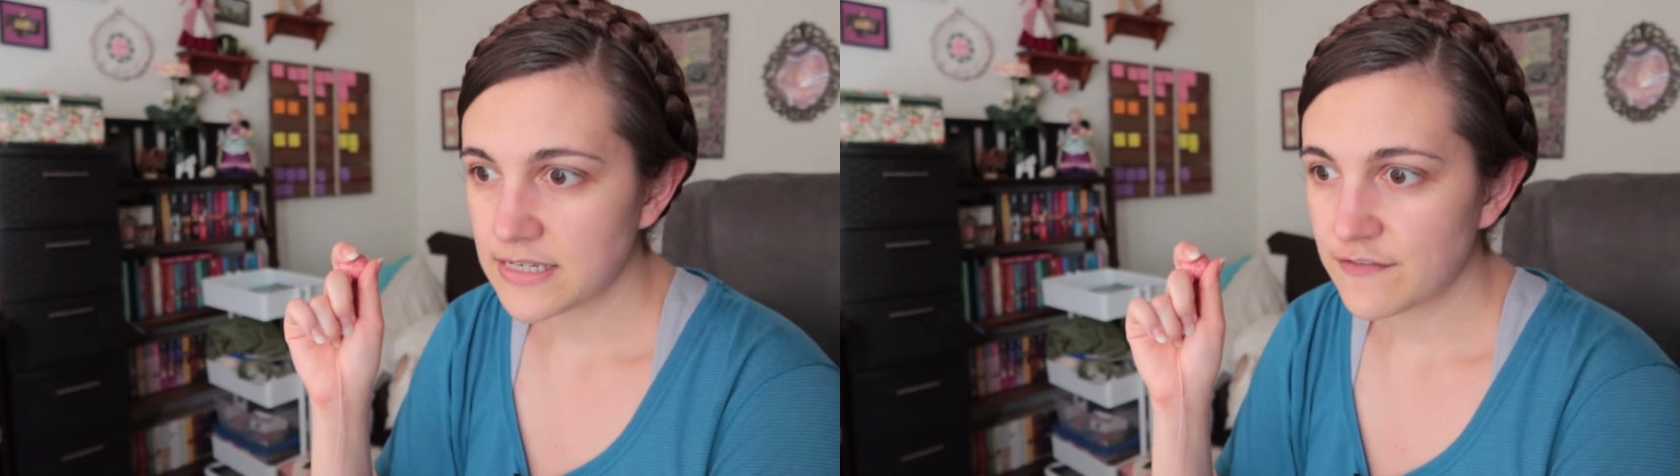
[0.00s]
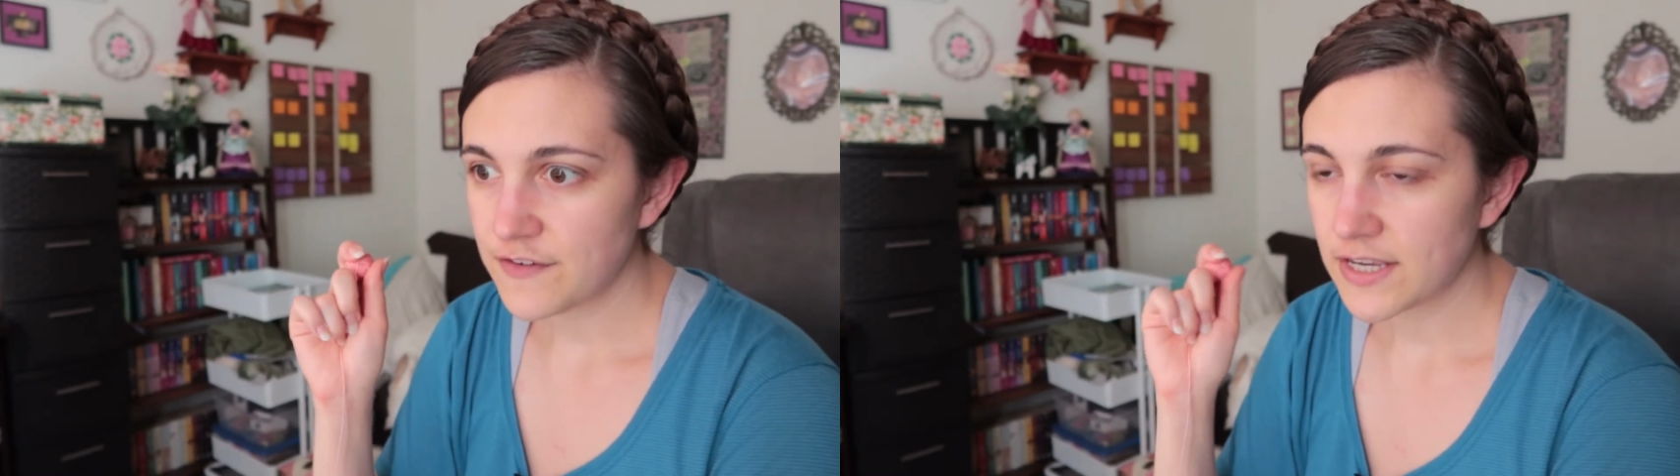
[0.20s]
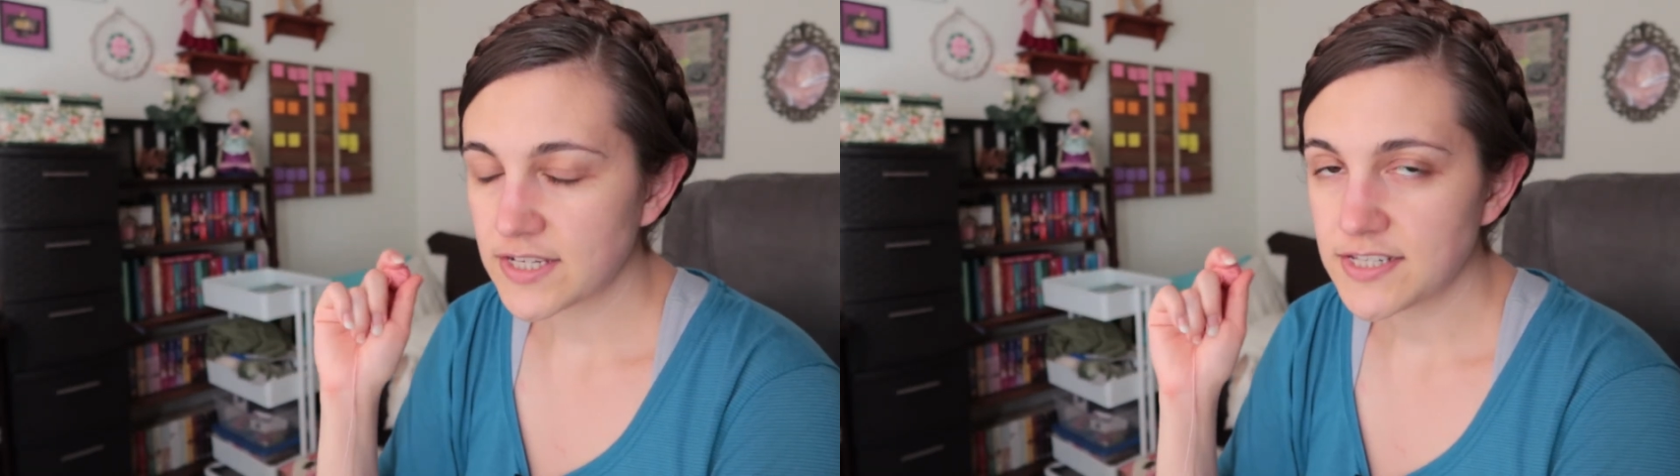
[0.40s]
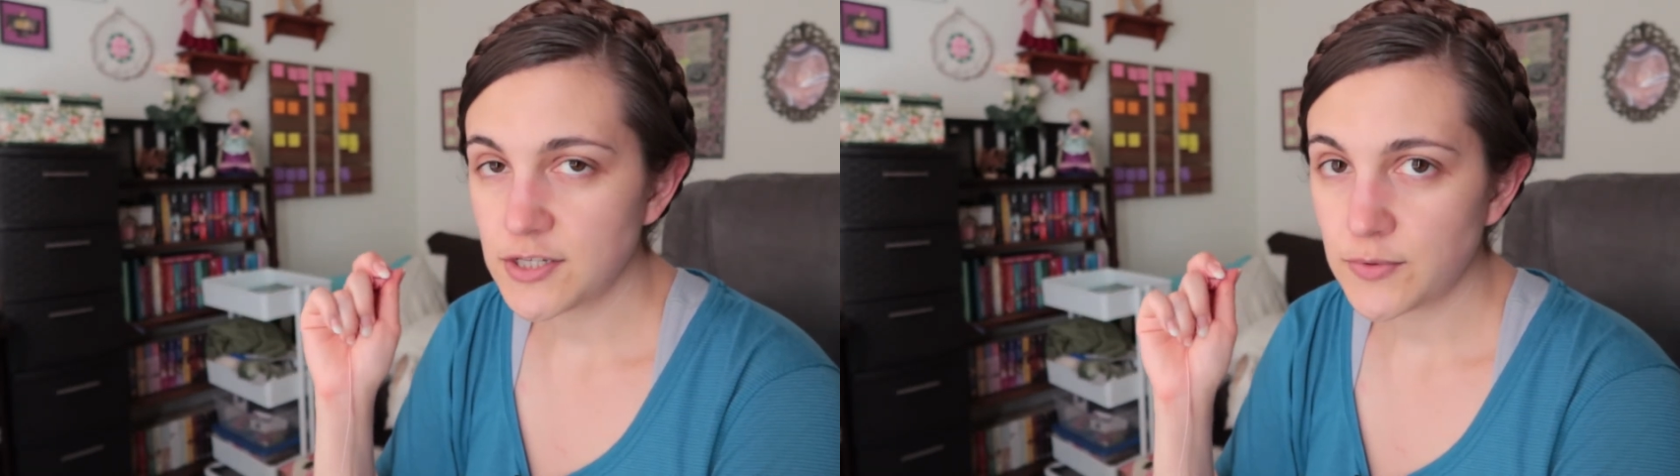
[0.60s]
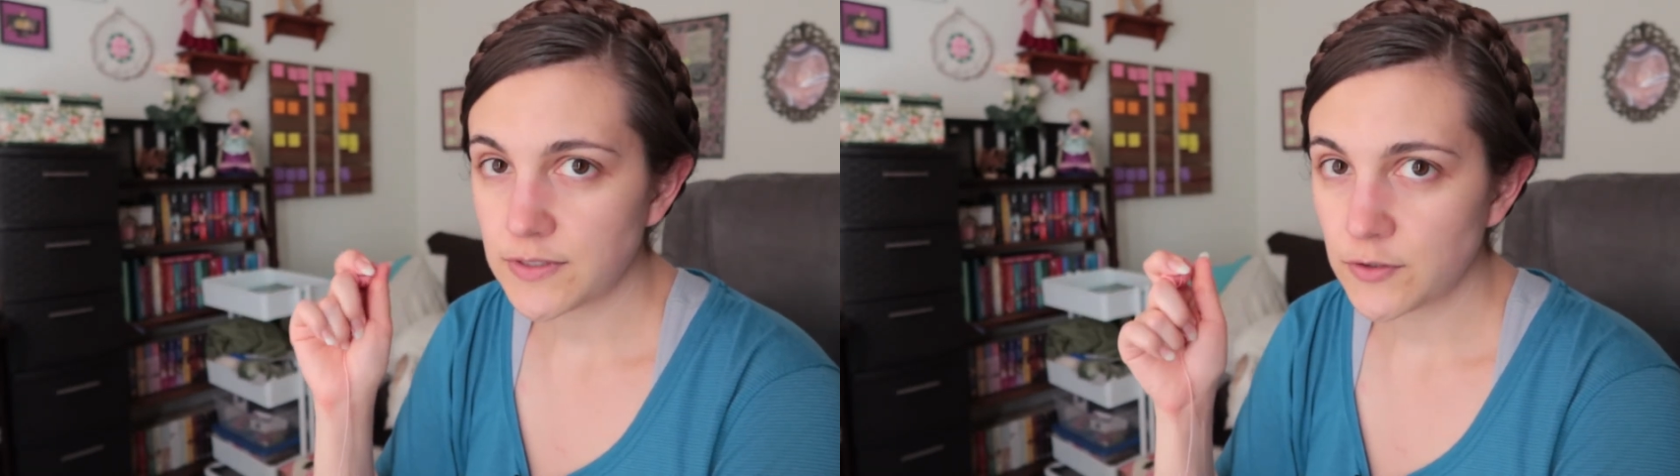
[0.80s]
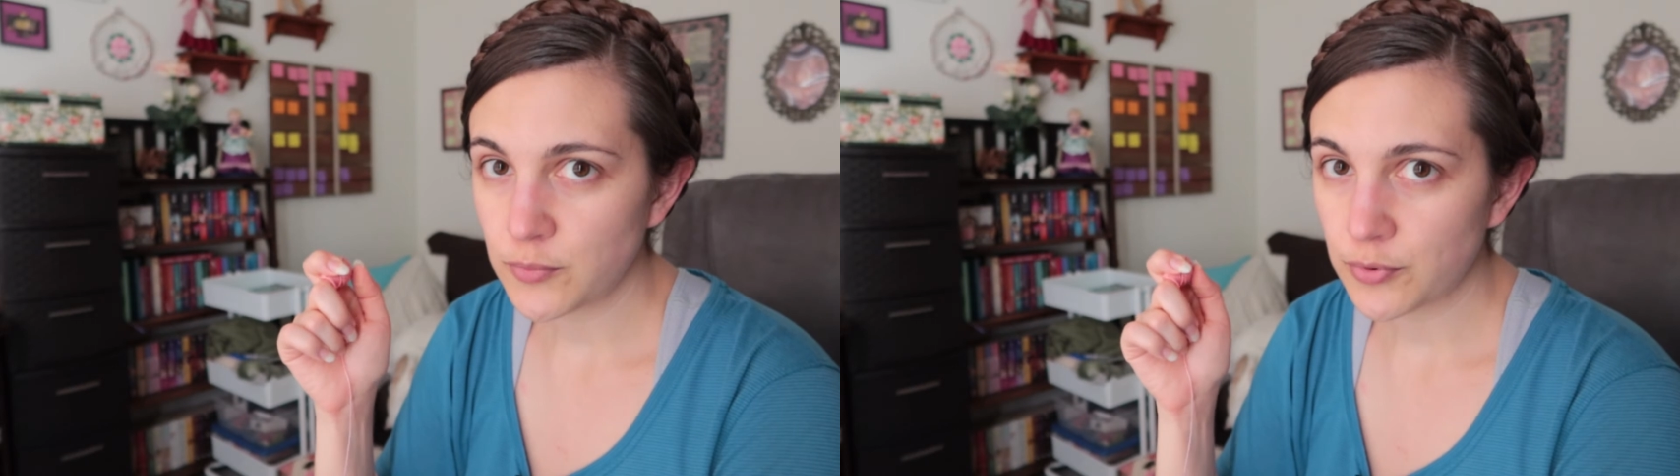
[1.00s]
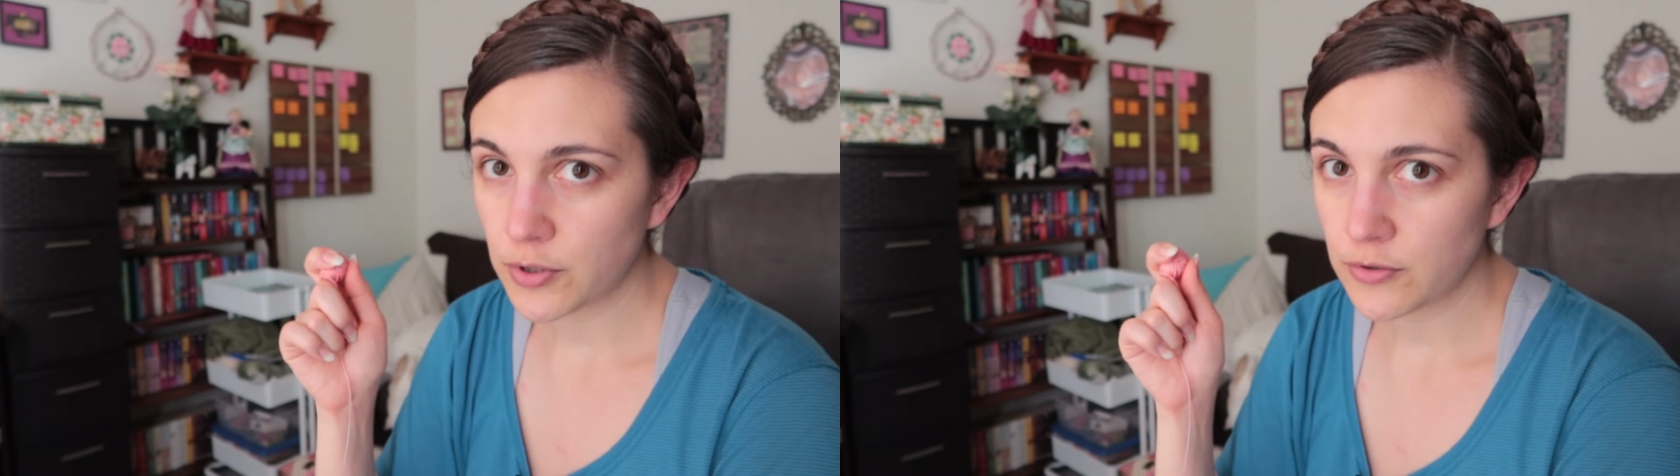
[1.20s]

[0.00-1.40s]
if I continue with the loop